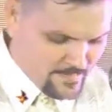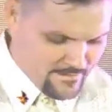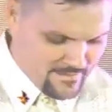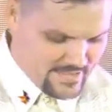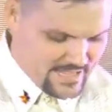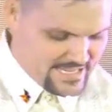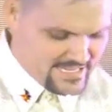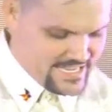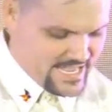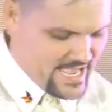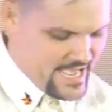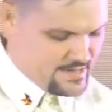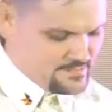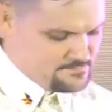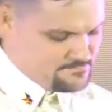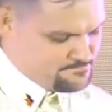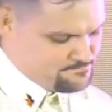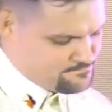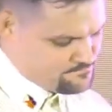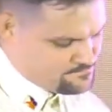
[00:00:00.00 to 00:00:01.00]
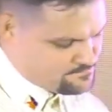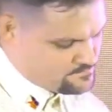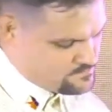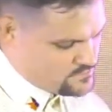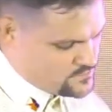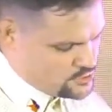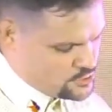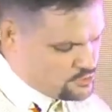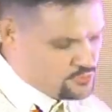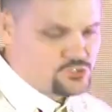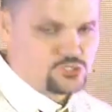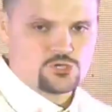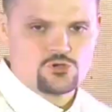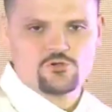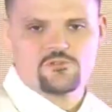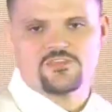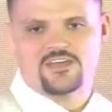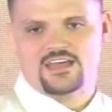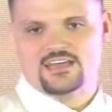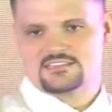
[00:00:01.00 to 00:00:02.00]
And yet, you do
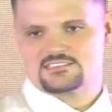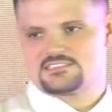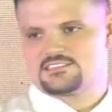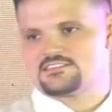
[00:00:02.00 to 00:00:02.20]
this